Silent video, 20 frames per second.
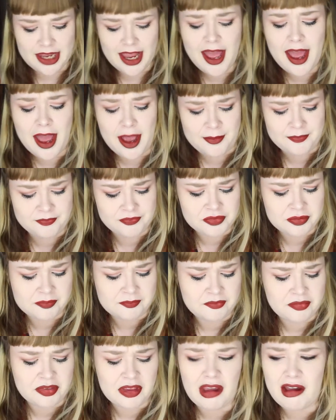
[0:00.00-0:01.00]
Yeah,
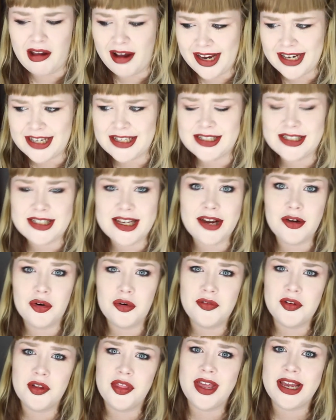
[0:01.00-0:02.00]
I can say
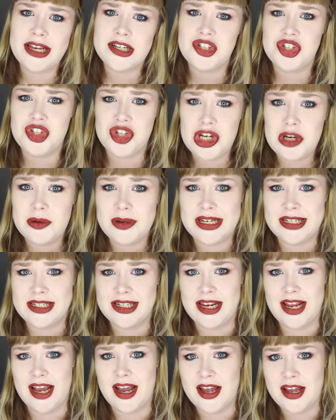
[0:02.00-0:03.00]
awful things too,
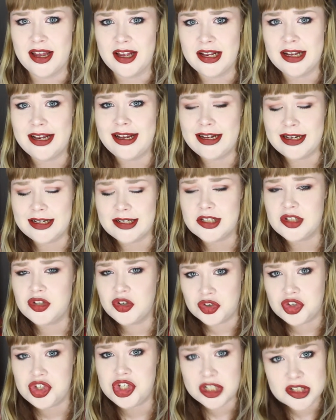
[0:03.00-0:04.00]
internet. It's
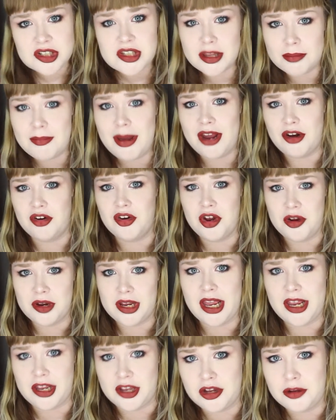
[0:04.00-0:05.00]
not just the men on
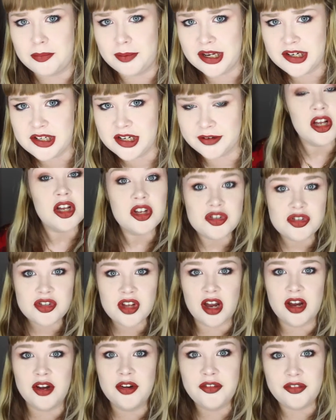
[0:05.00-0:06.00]
OkCupid.
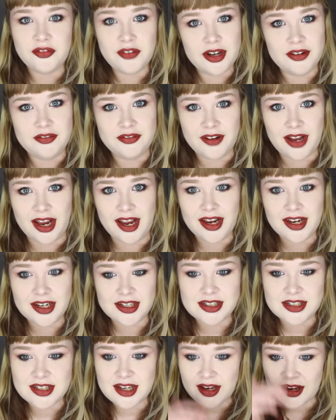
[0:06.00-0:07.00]
So, fun
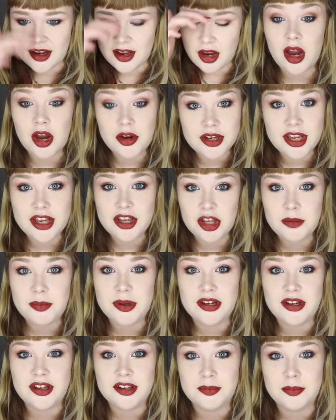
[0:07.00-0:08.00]
fact,
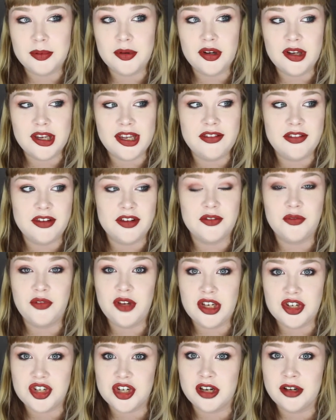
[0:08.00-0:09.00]
OkCupid has put in this
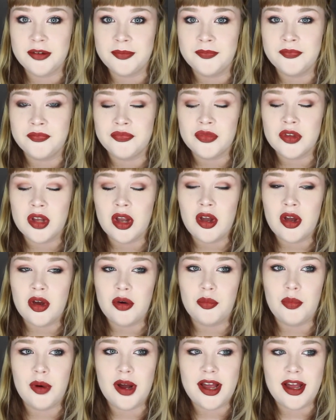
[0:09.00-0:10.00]
feature
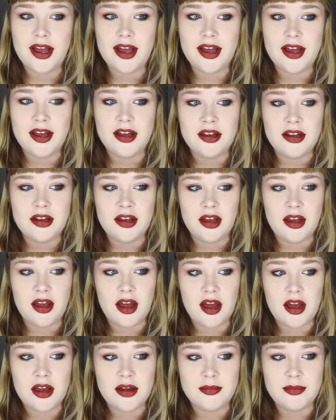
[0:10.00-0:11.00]
where
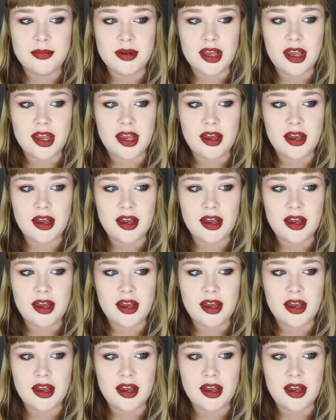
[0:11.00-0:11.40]
a